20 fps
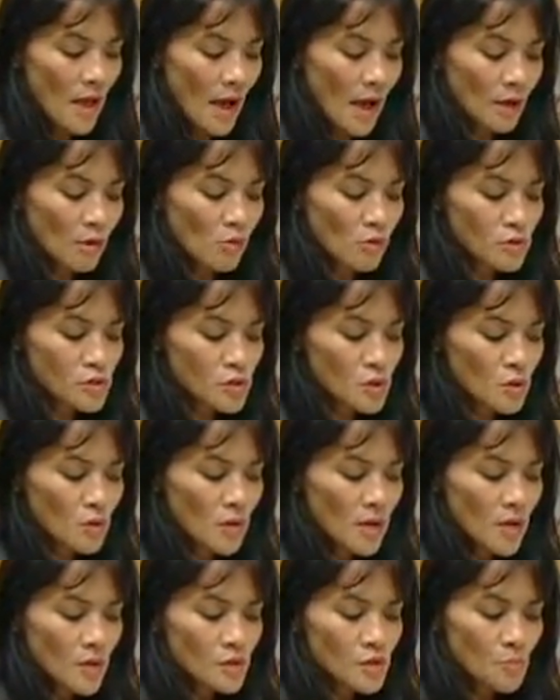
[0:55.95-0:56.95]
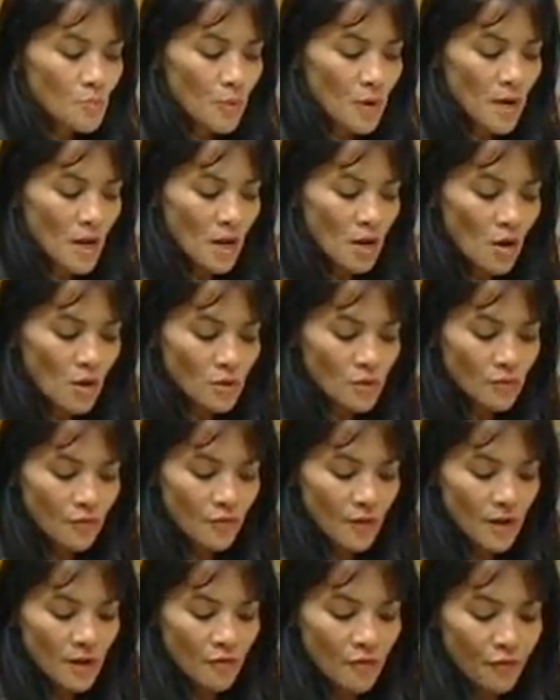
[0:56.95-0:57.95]
and also to bring a lot
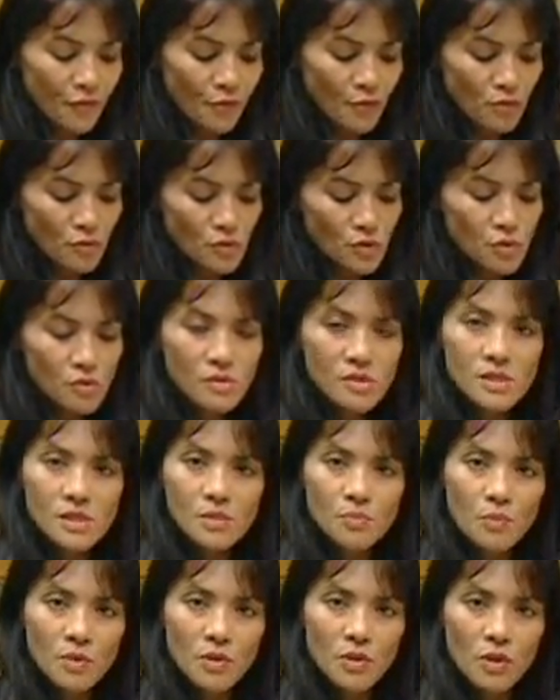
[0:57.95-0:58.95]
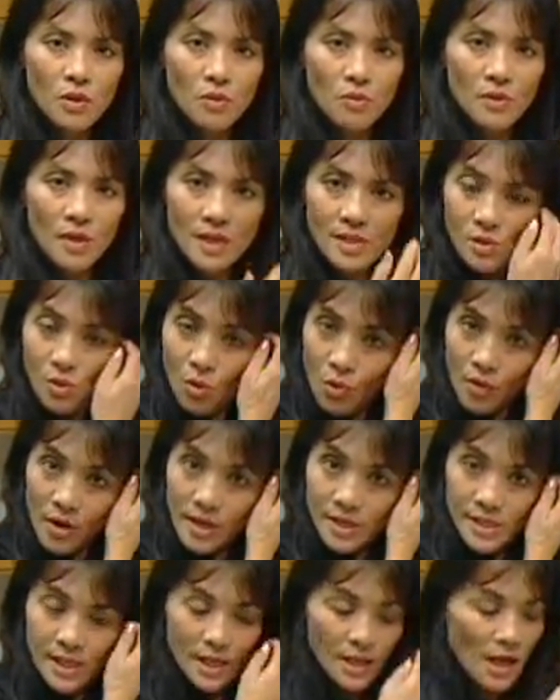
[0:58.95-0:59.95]
of fruit juices with you that's
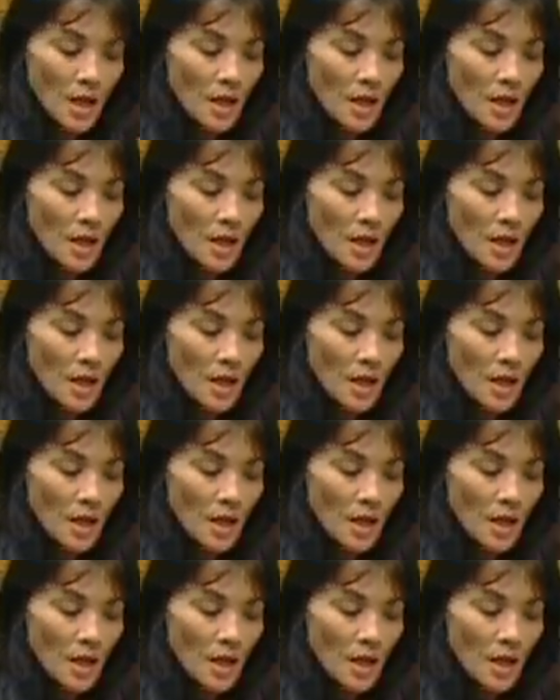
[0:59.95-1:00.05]
already